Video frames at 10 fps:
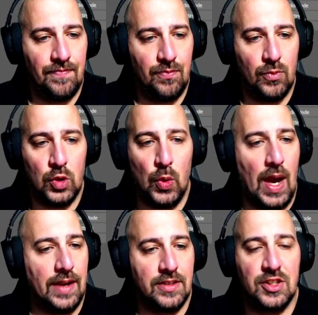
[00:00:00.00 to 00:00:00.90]
you
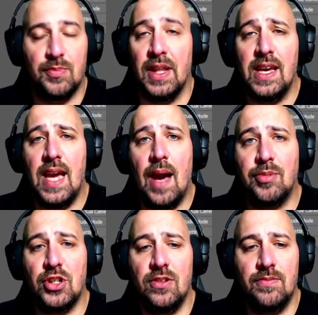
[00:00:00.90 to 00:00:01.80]
add a display
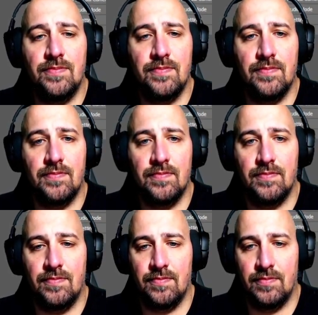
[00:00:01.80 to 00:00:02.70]
capture,
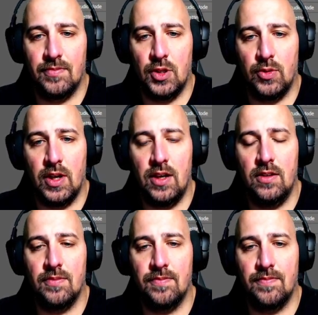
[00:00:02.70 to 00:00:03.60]
okay?
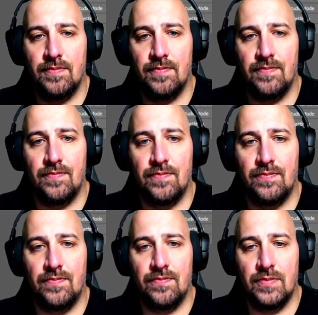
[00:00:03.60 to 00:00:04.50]

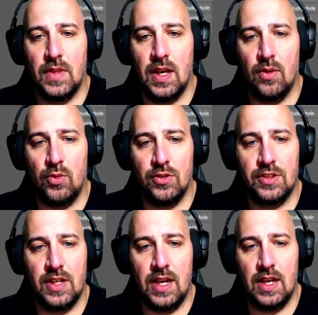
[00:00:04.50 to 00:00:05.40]
And we'll
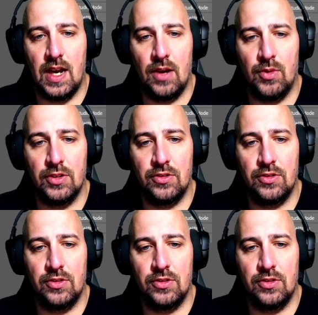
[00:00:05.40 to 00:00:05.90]
say I want to